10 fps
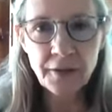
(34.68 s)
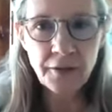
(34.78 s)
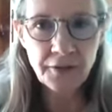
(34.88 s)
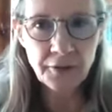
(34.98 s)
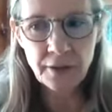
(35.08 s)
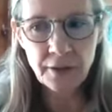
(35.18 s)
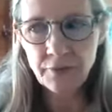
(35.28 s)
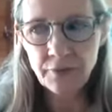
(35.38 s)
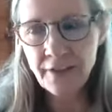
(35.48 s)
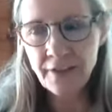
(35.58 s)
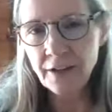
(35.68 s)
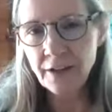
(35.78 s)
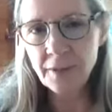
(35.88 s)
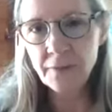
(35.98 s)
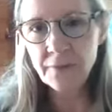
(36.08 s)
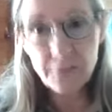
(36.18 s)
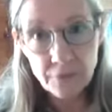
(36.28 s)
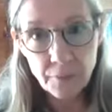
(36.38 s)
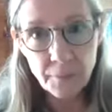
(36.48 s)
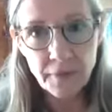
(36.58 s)
theory or 5 element
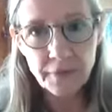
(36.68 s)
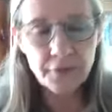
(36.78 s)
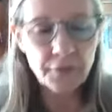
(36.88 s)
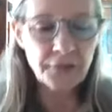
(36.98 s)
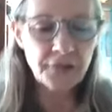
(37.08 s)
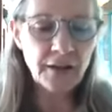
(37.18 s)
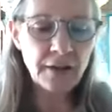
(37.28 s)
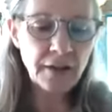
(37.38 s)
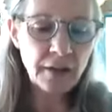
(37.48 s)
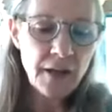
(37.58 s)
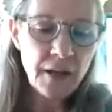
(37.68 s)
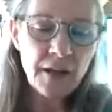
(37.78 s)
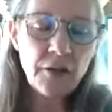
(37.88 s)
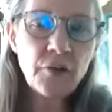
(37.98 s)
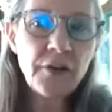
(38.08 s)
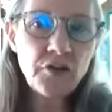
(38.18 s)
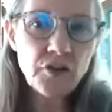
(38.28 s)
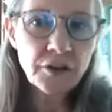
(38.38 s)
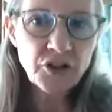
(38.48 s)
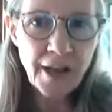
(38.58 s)
system of understanding in
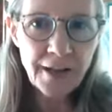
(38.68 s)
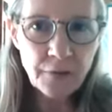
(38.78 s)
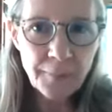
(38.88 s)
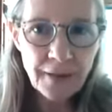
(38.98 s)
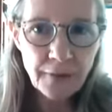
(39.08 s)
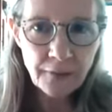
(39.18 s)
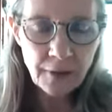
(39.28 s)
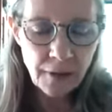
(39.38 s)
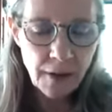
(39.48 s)
traditional Chinese medicine,